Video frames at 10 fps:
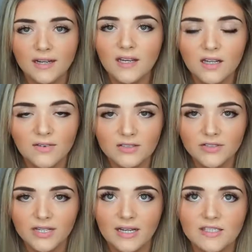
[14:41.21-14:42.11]
Any kind of
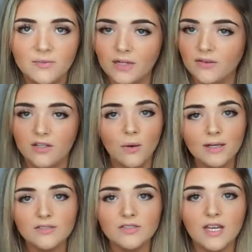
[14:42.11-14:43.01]
exercise is better than no
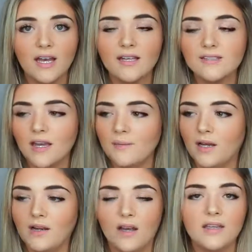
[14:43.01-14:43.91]
exercise. I'm
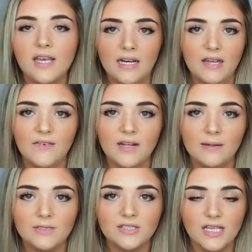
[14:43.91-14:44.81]
not knocking any of it.
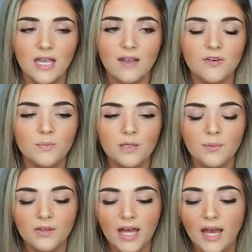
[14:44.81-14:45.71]
I'm just saying for
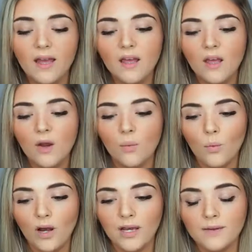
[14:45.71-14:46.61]
people that
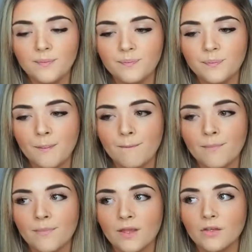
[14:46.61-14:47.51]
want
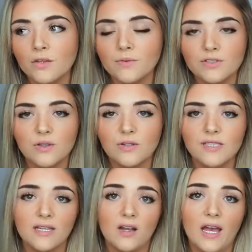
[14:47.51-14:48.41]
good
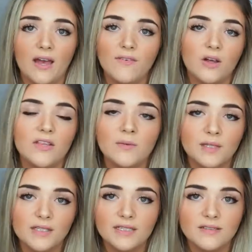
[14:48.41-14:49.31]
results and have all the
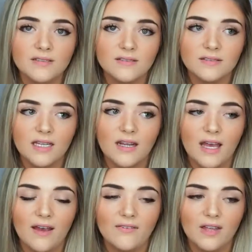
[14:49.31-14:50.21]
abilities and
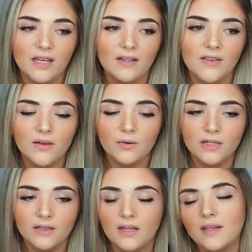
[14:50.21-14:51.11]
have like nothing
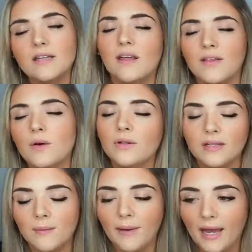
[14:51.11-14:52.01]
holding, not like nothing
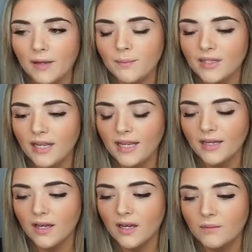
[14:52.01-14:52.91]
holding them back, but
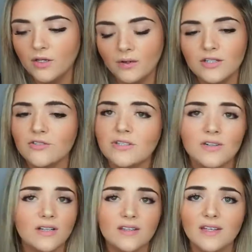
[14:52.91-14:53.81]
like um, no injuries
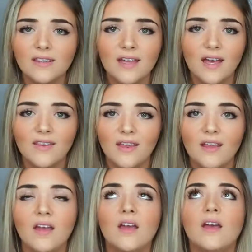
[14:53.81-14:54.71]
or anything like that,
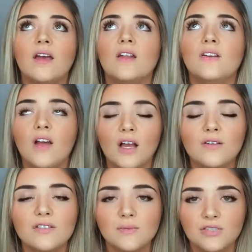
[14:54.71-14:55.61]
like
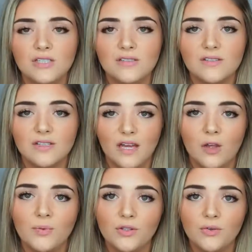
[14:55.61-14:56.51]
not using machines is going to
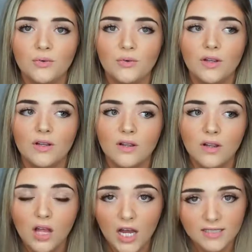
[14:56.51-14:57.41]
help you a
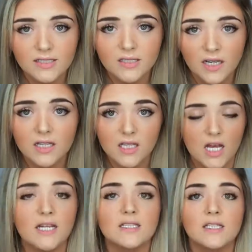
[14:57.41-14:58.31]
lot, a lot, a
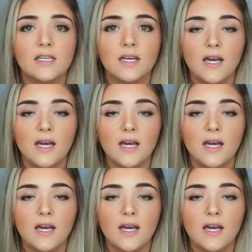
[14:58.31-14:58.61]
lot.